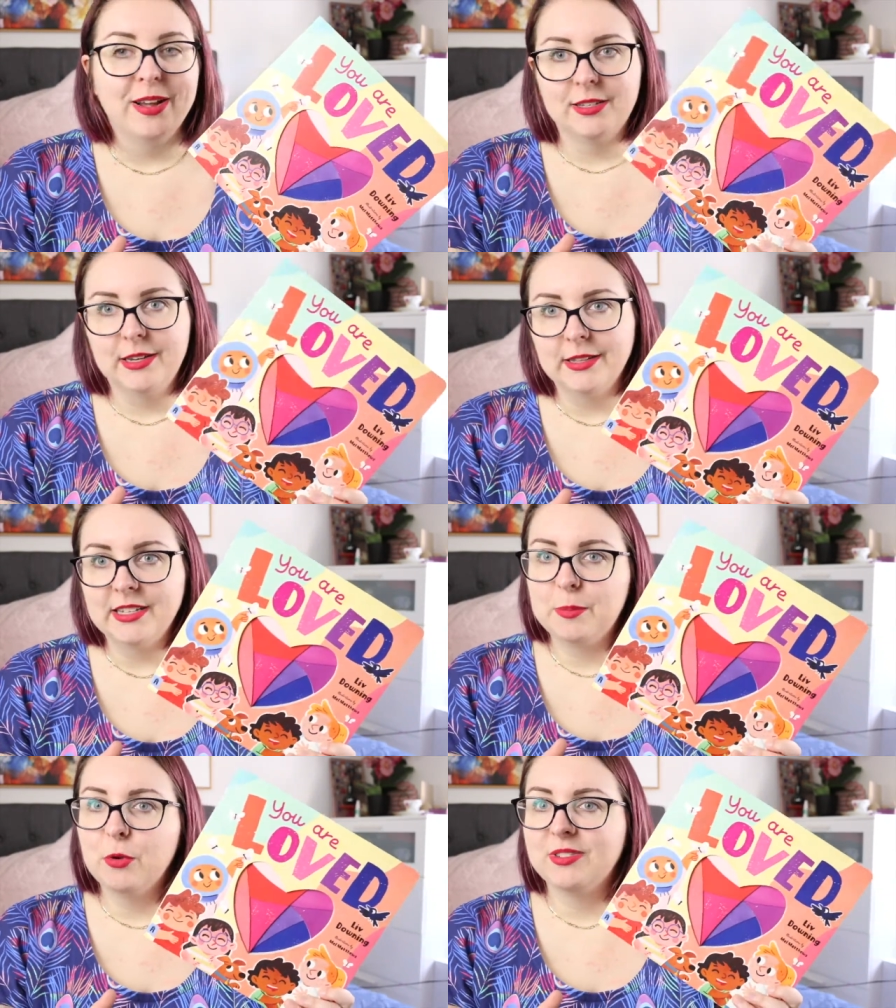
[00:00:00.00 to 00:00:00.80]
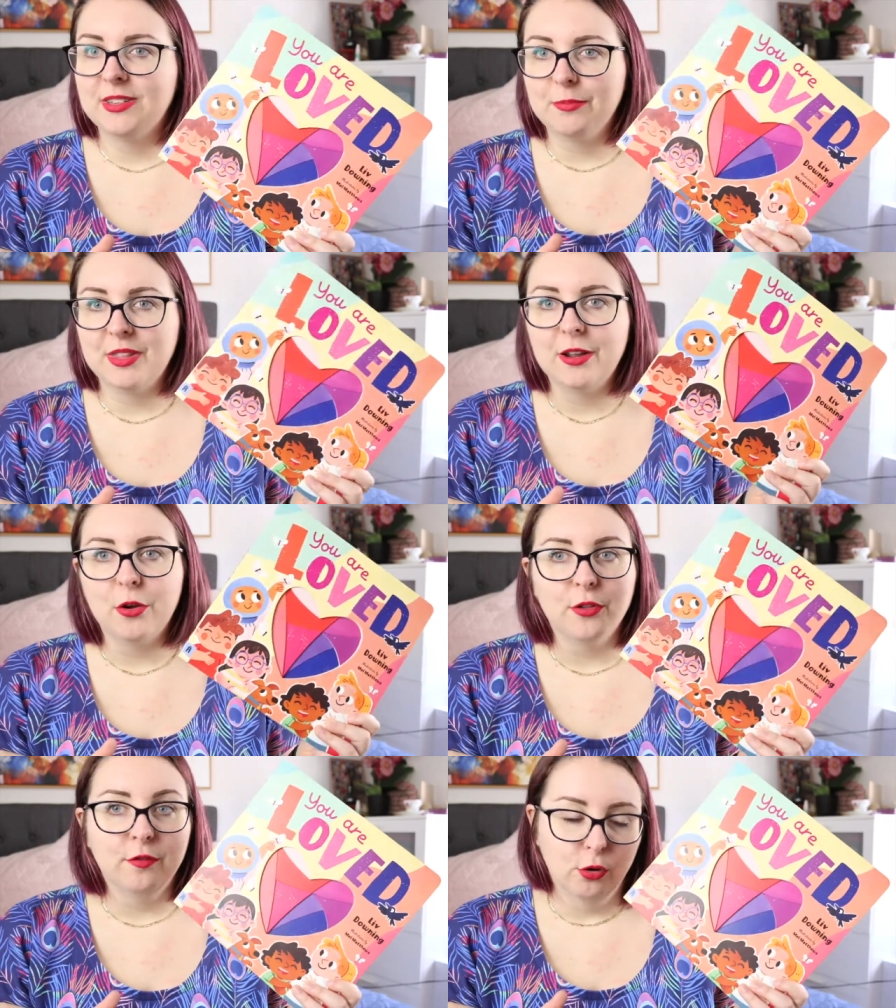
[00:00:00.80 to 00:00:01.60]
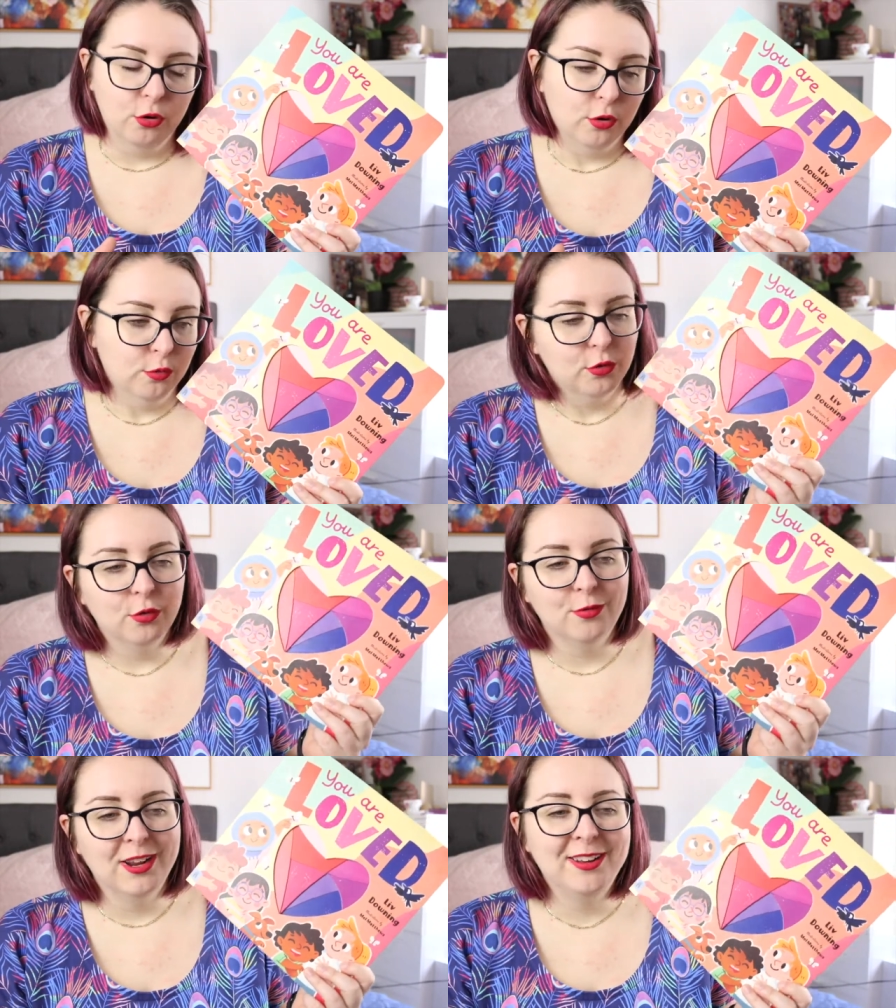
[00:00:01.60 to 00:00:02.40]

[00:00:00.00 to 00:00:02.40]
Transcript: accidentally spill something on the floor or,